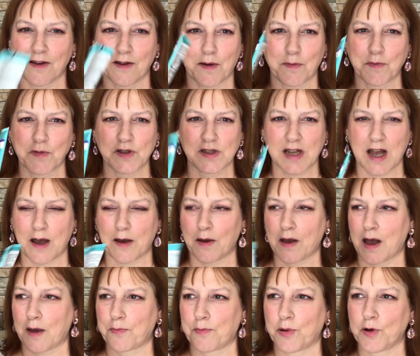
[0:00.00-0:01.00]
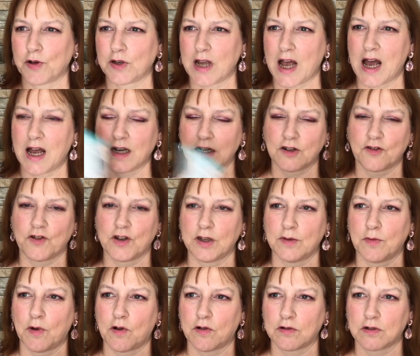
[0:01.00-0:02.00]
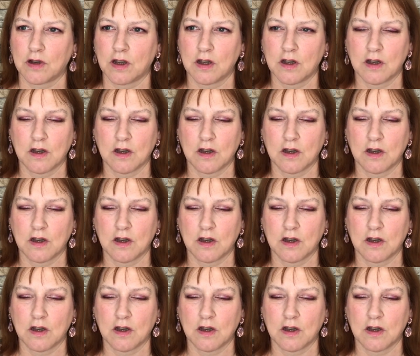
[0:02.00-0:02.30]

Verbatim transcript: I put hand cream on,